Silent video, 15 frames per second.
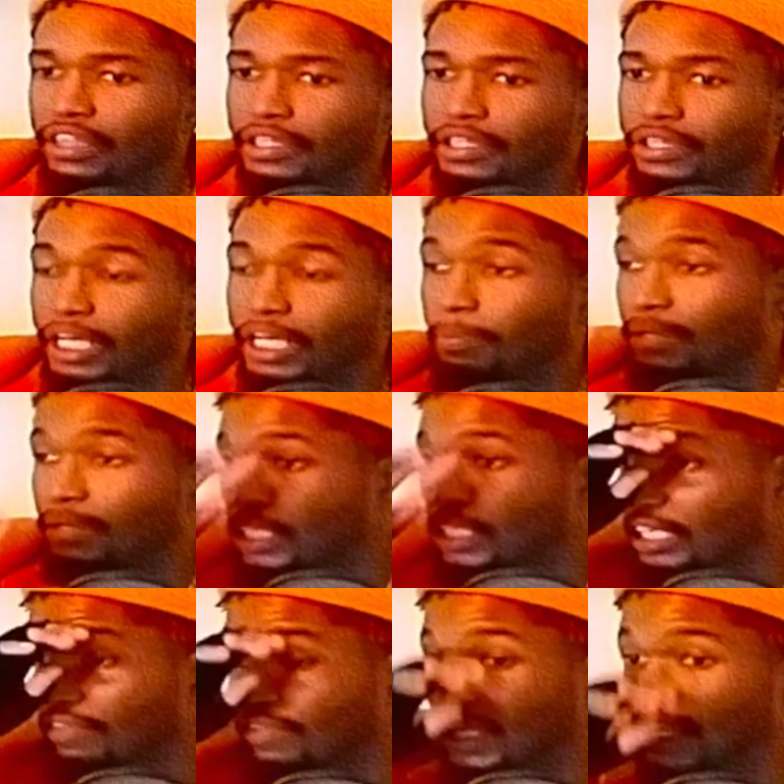that believe
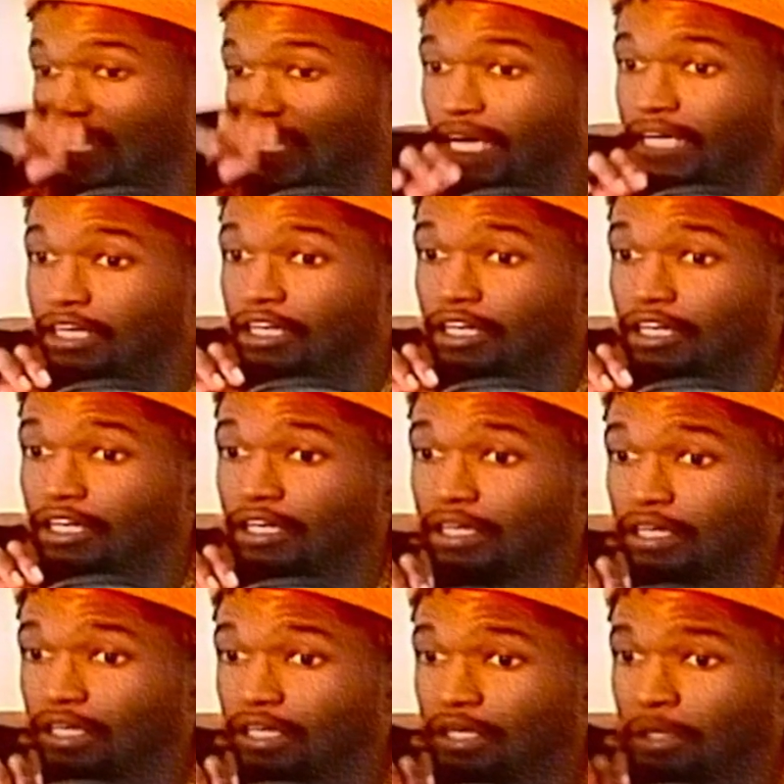that like
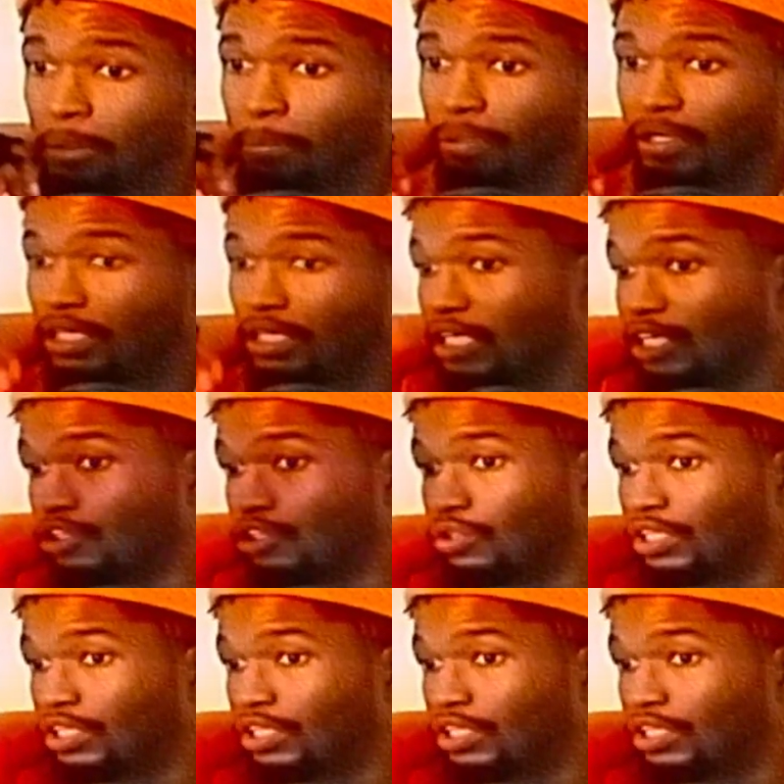political